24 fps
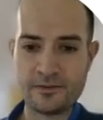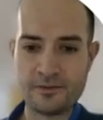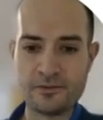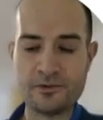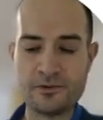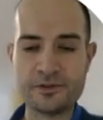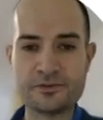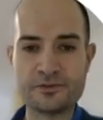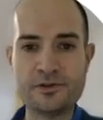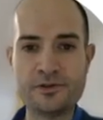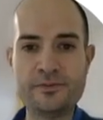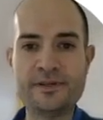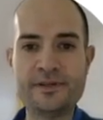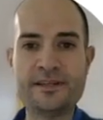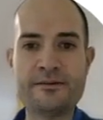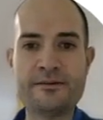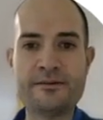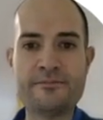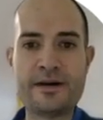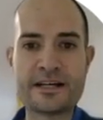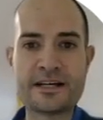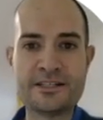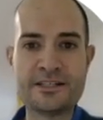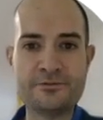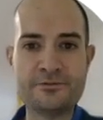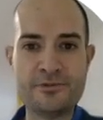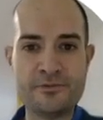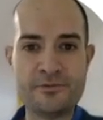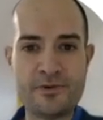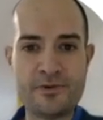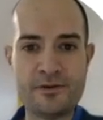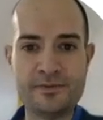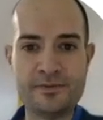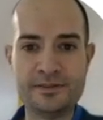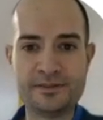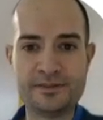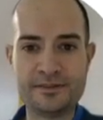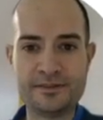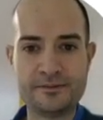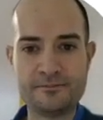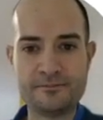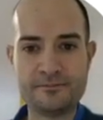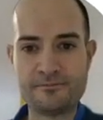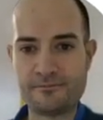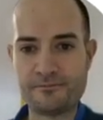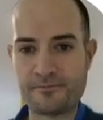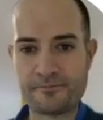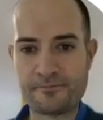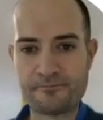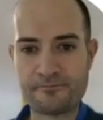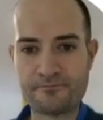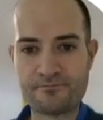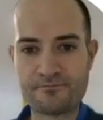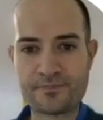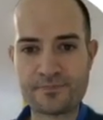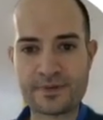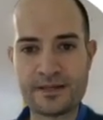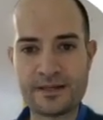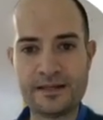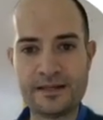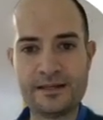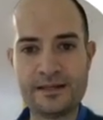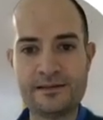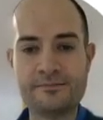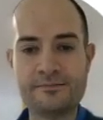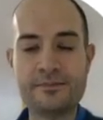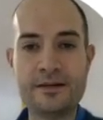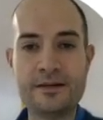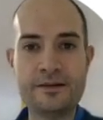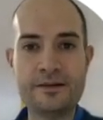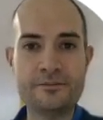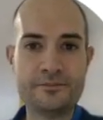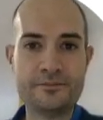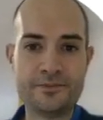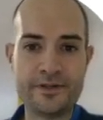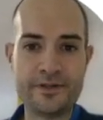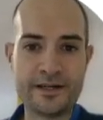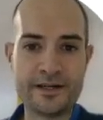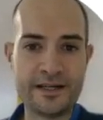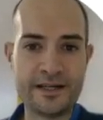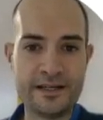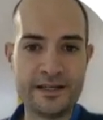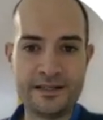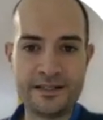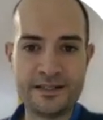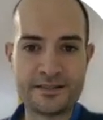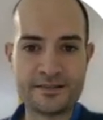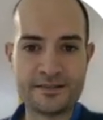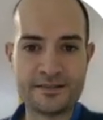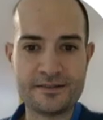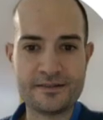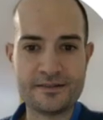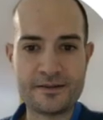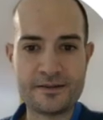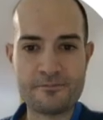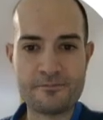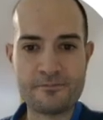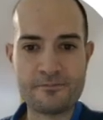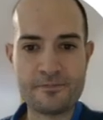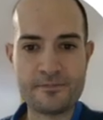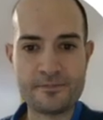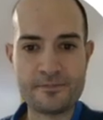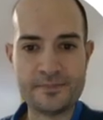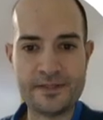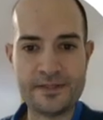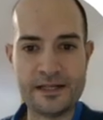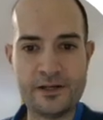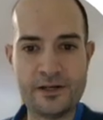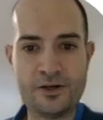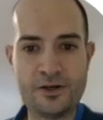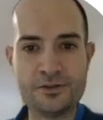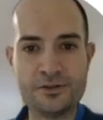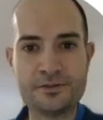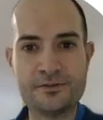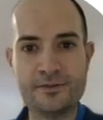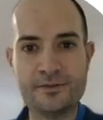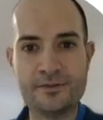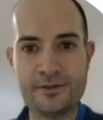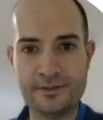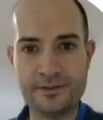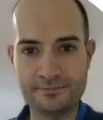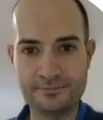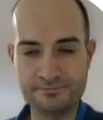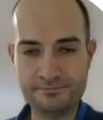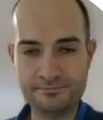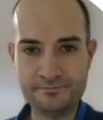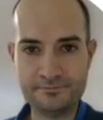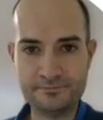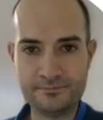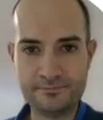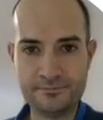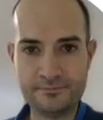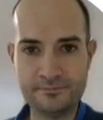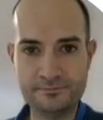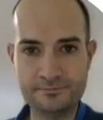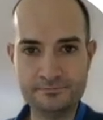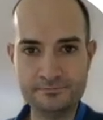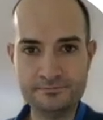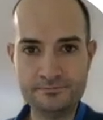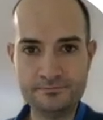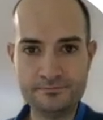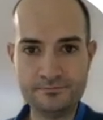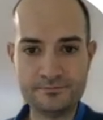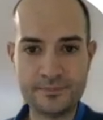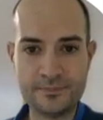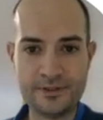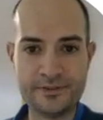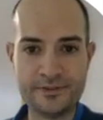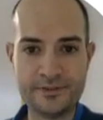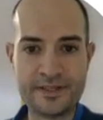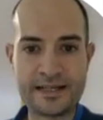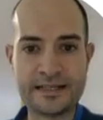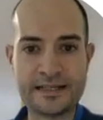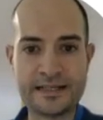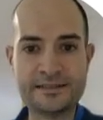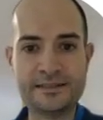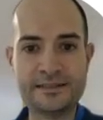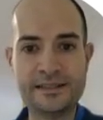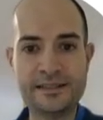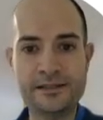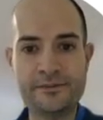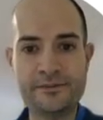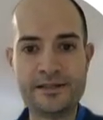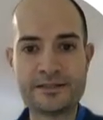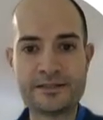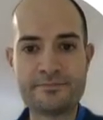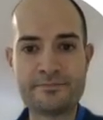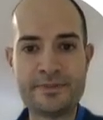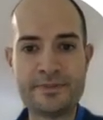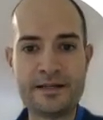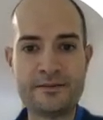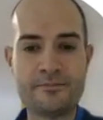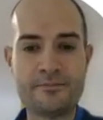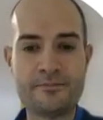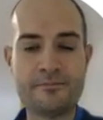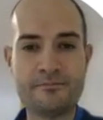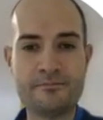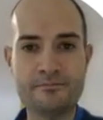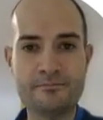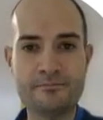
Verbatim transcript: What will be the maximum moment? Well, again, is the load on the cantilever span